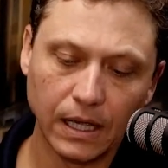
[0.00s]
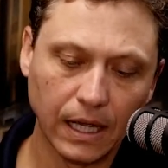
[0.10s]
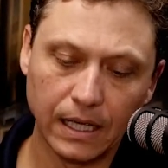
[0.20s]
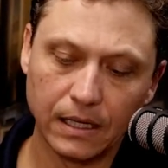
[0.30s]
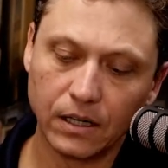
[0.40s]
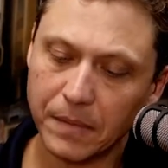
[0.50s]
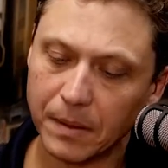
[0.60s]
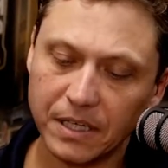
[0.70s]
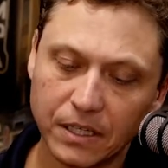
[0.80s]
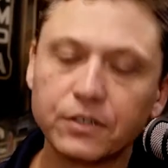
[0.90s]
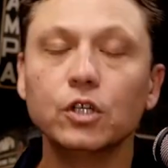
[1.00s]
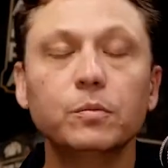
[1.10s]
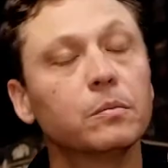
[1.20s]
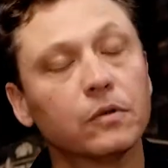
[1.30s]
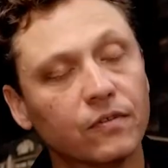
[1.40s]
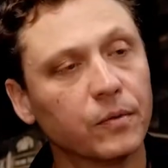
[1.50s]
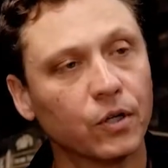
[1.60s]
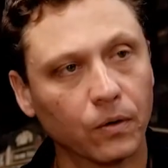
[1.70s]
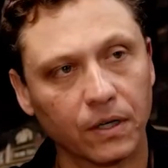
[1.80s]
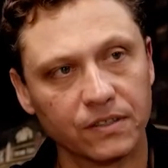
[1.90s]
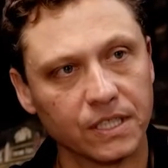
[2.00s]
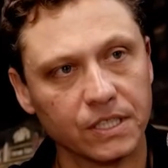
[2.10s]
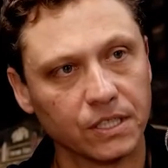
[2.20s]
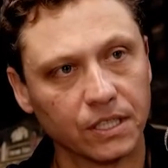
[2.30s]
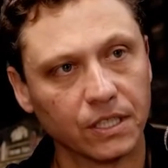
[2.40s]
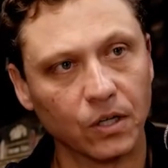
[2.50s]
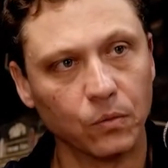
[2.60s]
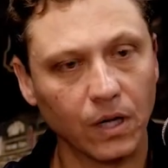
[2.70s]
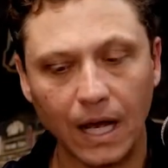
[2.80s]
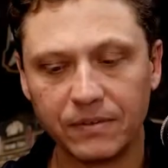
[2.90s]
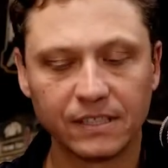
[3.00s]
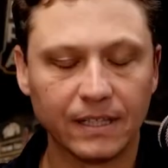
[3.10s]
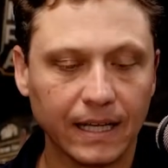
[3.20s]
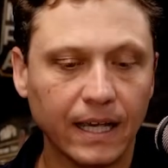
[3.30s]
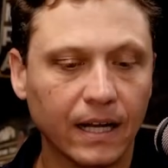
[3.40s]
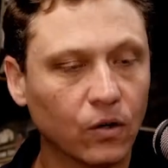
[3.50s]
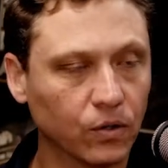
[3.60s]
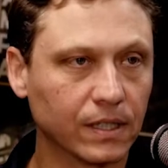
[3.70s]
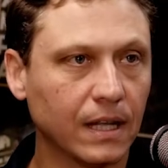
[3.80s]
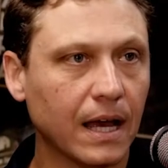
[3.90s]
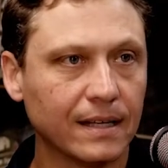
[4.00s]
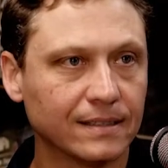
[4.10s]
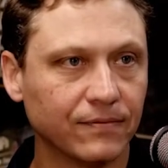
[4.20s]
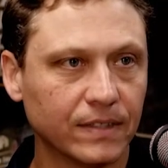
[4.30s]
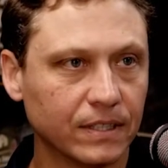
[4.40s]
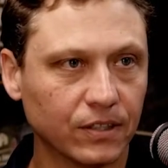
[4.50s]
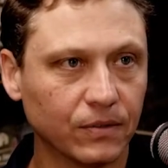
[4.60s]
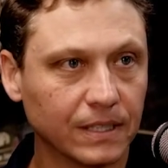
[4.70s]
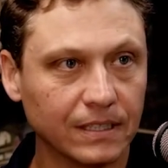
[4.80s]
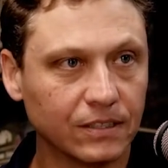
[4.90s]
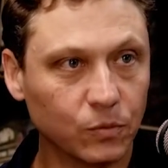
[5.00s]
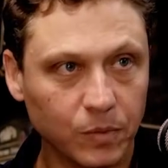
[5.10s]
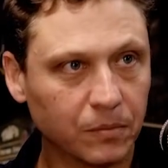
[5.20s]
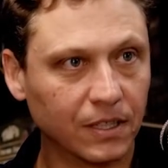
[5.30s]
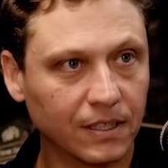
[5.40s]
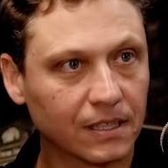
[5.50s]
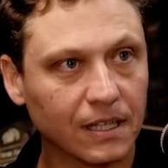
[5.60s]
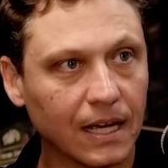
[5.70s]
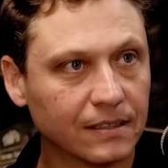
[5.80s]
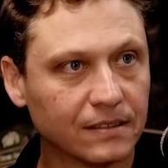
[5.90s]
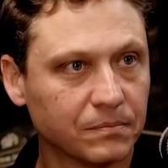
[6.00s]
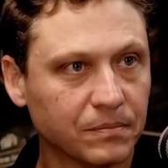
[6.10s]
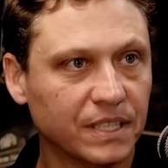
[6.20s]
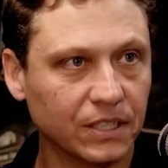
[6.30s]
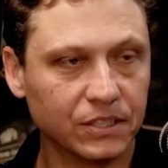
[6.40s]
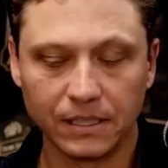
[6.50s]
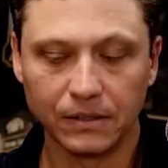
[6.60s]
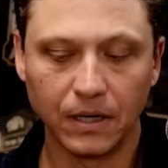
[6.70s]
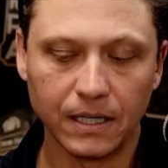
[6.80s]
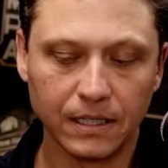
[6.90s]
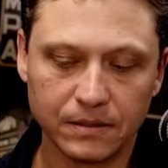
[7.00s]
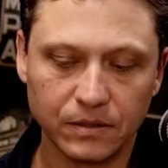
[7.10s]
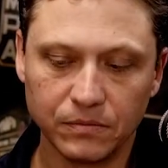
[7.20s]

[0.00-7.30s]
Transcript: And maybe 2 people from your organization can go. Well, obviously they can't hold a class if there's only 2 people in the class, potentially, right?